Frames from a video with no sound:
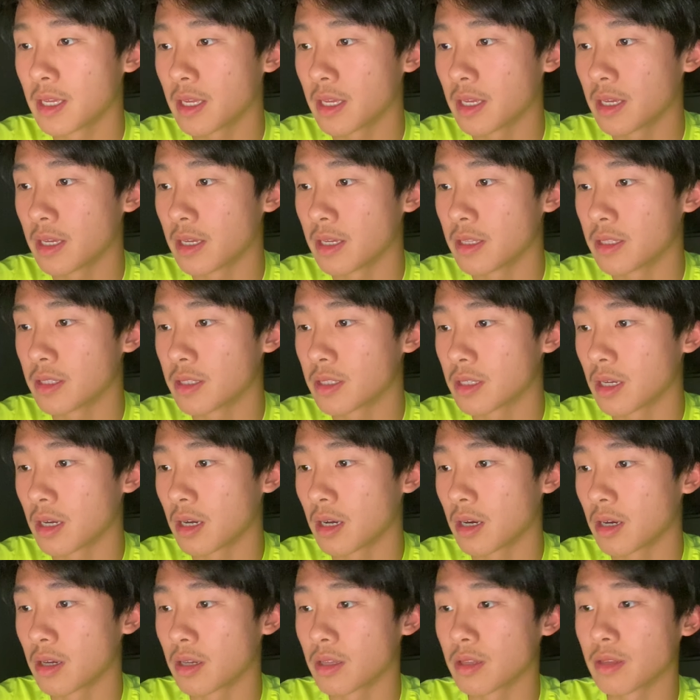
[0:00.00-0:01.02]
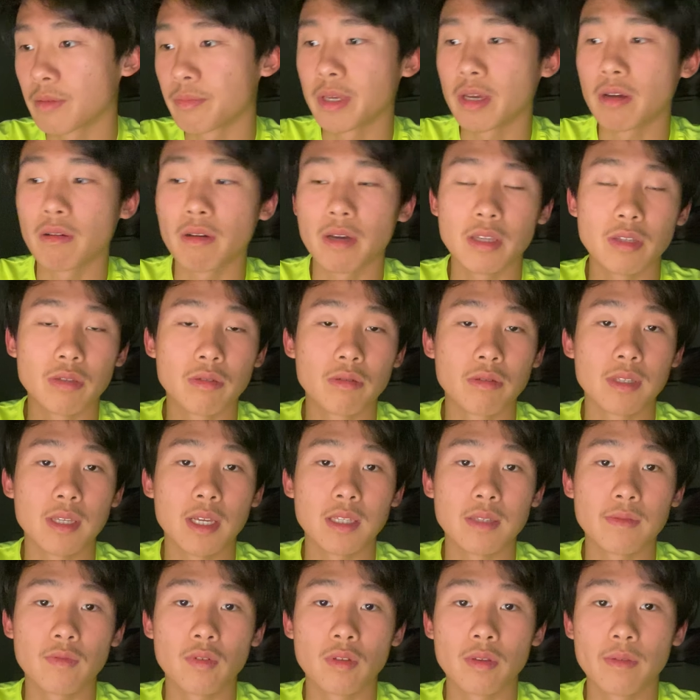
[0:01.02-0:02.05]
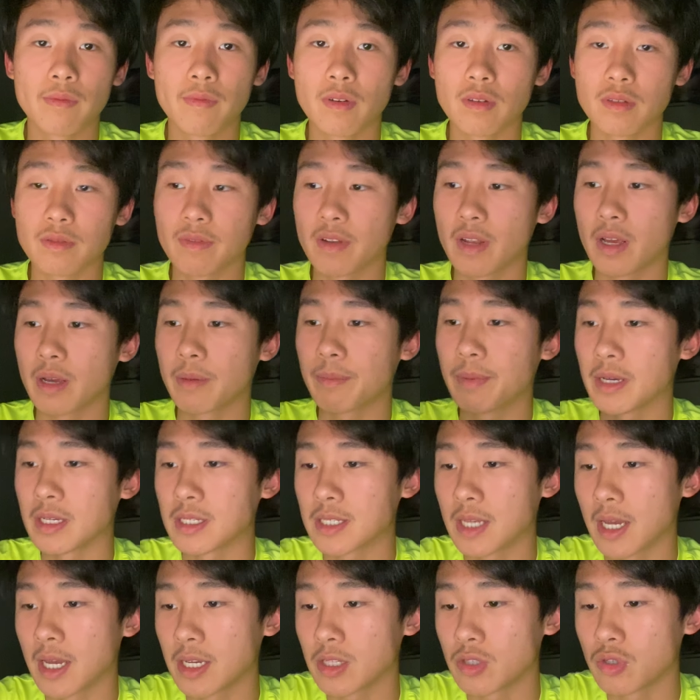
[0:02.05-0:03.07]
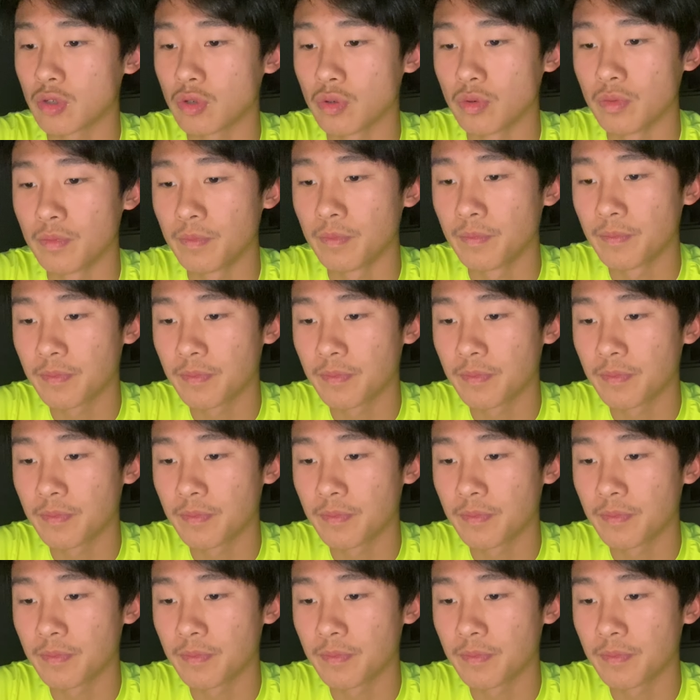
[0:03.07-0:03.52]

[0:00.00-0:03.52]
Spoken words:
And the PLA2 stands for the phospholipase A2.